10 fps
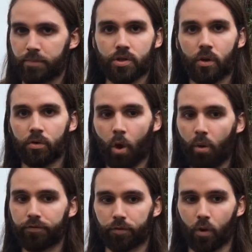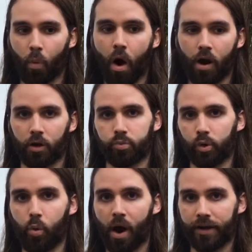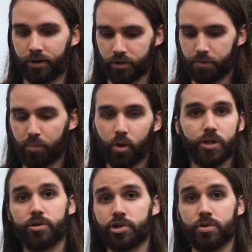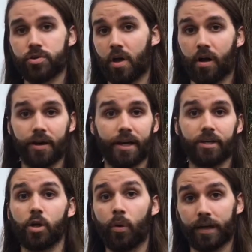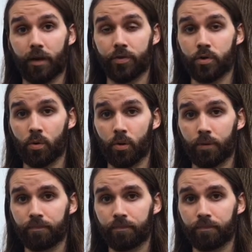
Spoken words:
so going for a walk requires putting your shoes on and going out the door.